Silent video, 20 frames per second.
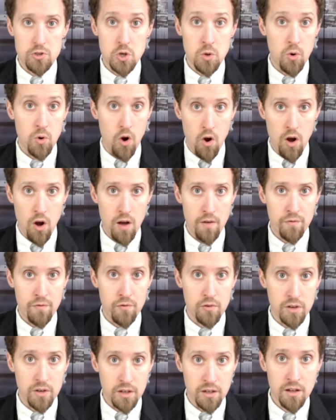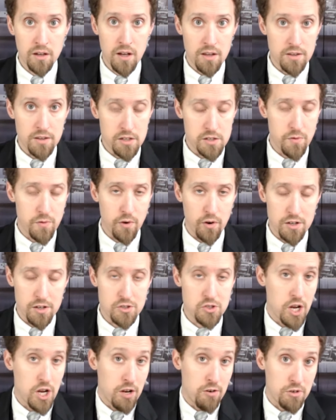who are offering these very
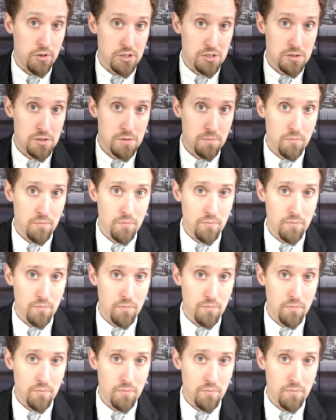generous